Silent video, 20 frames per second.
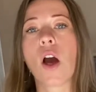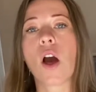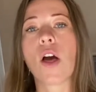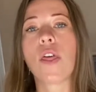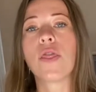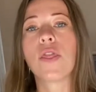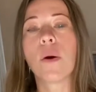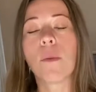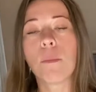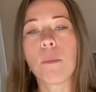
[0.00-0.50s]

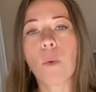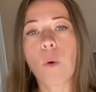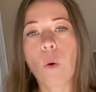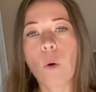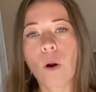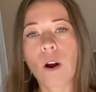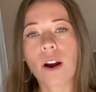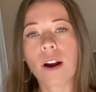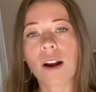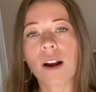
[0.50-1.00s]
The
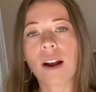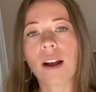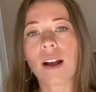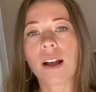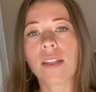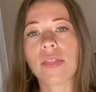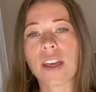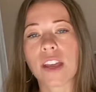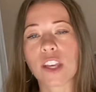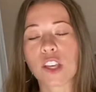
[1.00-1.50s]
more
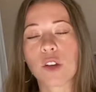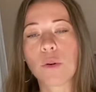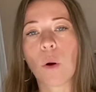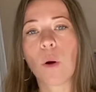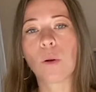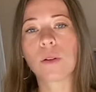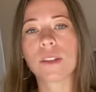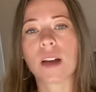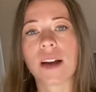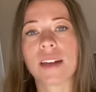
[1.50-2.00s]
that you
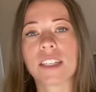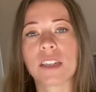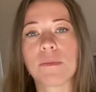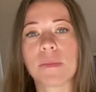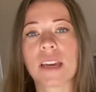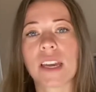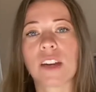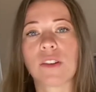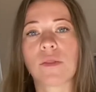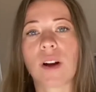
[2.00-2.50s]
hold on to
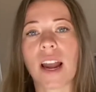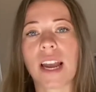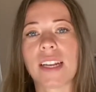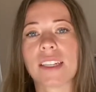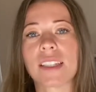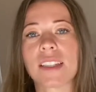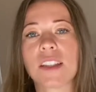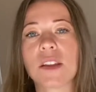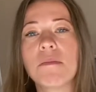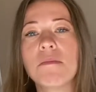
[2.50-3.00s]
being right,
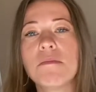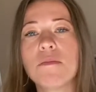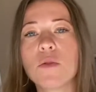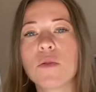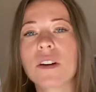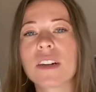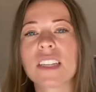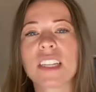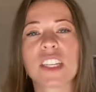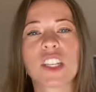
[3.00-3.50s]
the
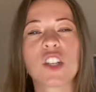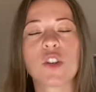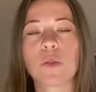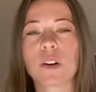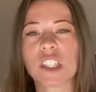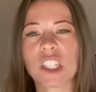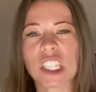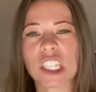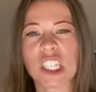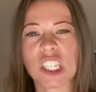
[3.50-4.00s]
more that you are
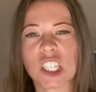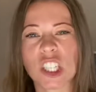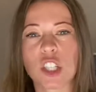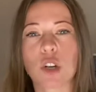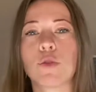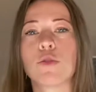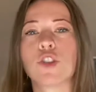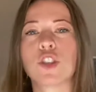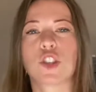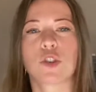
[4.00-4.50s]
just
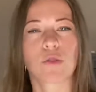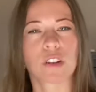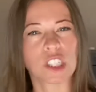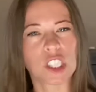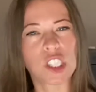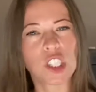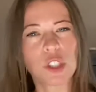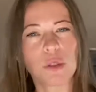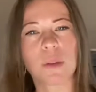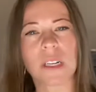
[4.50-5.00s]
so sure
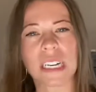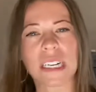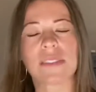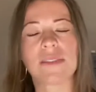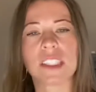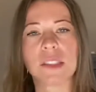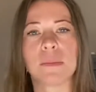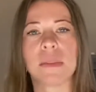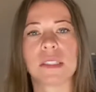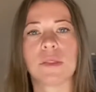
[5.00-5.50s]
you have
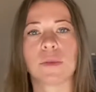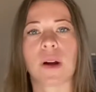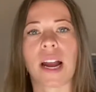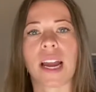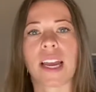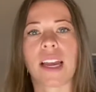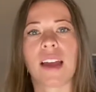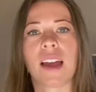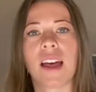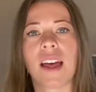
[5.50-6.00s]
to be
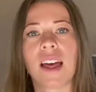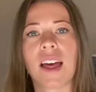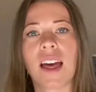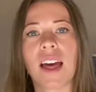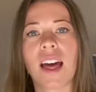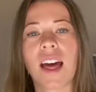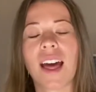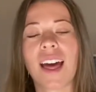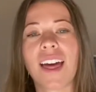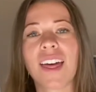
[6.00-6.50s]
right,
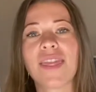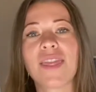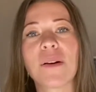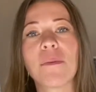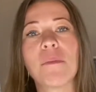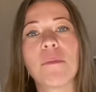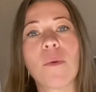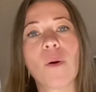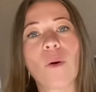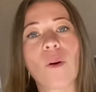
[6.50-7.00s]
the
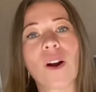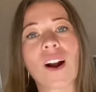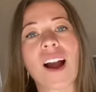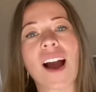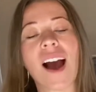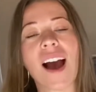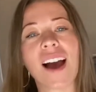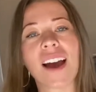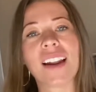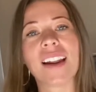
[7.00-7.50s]
more
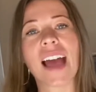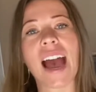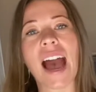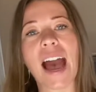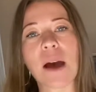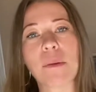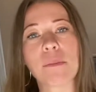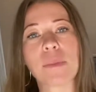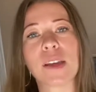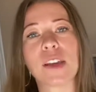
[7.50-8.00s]

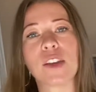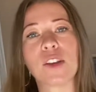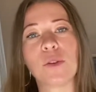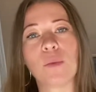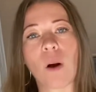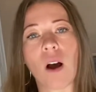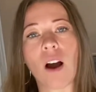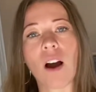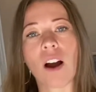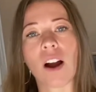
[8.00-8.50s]
unhappy you
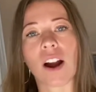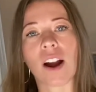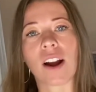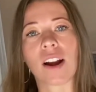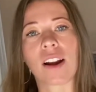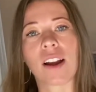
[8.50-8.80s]
are.